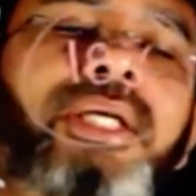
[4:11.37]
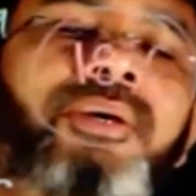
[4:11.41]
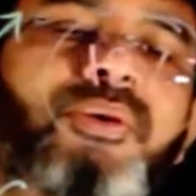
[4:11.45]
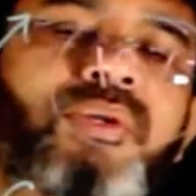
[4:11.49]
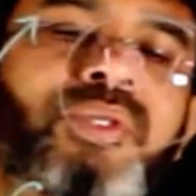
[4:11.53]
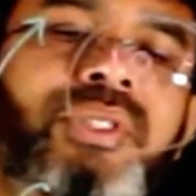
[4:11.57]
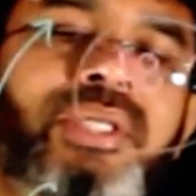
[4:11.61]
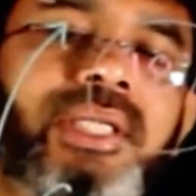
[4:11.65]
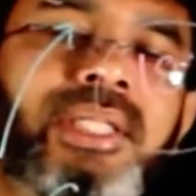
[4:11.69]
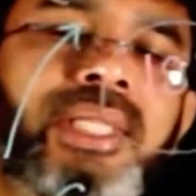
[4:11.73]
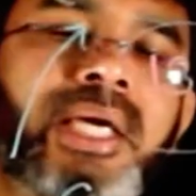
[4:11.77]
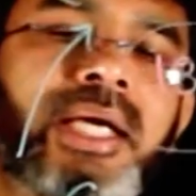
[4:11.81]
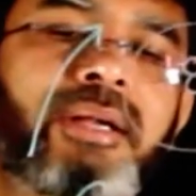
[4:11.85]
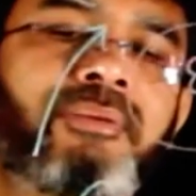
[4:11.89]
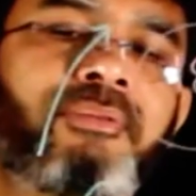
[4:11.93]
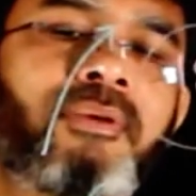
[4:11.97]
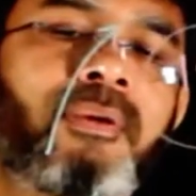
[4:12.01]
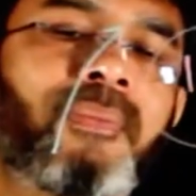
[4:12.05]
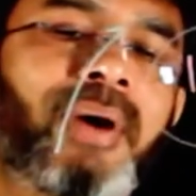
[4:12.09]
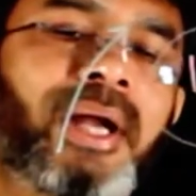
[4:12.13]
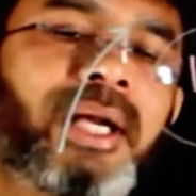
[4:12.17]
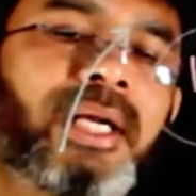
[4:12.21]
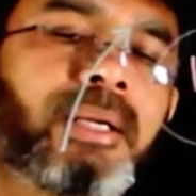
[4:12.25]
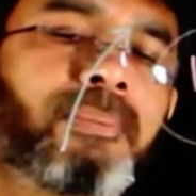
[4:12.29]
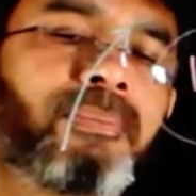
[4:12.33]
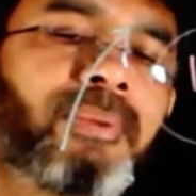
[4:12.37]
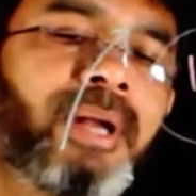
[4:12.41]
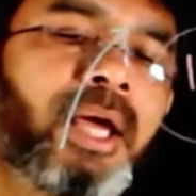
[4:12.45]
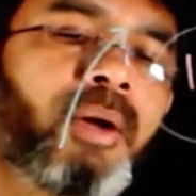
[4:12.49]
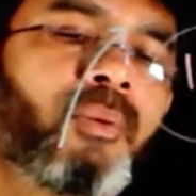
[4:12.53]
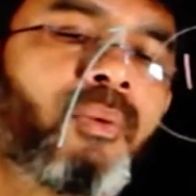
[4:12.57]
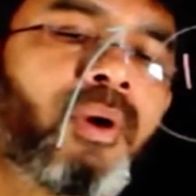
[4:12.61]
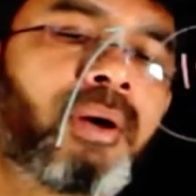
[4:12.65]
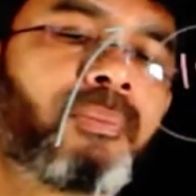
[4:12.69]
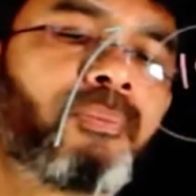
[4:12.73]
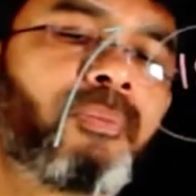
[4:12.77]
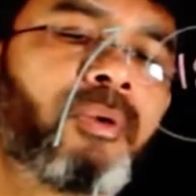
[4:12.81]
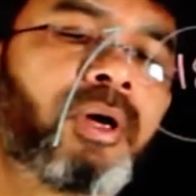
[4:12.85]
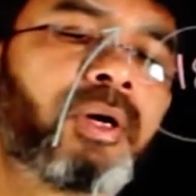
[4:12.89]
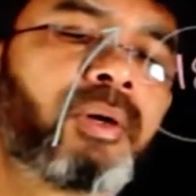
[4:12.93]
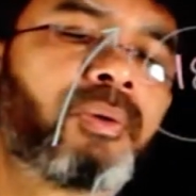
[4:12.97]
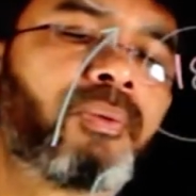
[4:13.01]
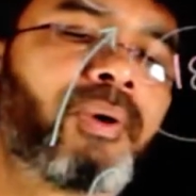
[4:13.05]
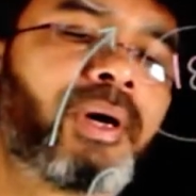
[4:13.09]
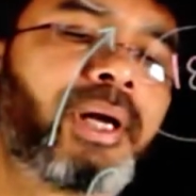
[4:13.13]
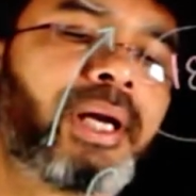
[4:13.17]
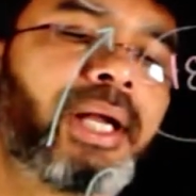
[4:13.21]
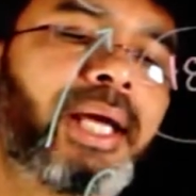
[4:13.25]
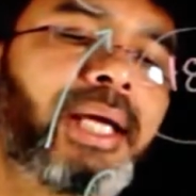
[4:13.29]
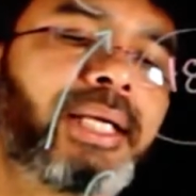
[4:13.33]
you see that if you multiply
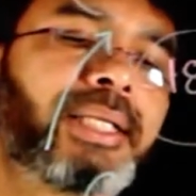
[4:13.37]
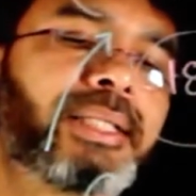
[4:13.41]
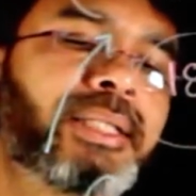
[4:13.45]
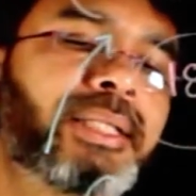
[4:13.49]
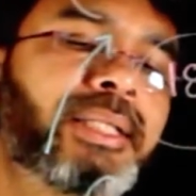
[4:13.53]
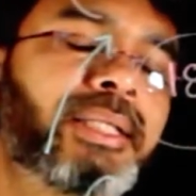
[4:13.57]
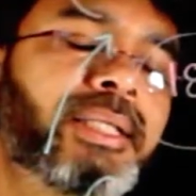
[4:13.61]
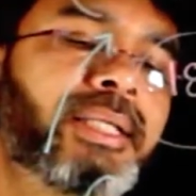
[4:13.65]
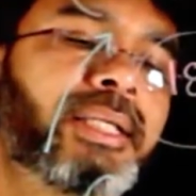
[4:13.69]
1.18